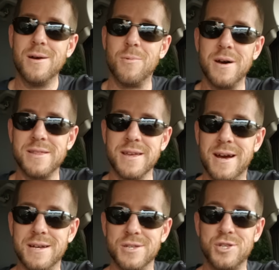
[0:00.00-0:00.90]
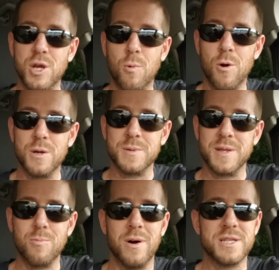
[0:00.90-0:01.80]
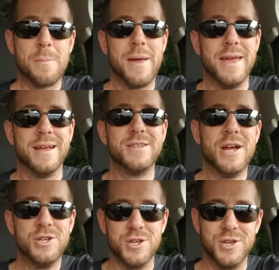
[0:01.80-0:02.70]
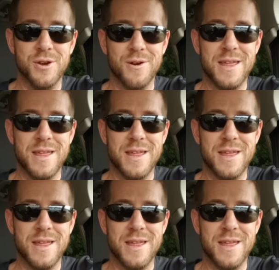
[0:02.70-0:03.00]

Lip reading: one of the guys that she works with wasn't paying attention to her.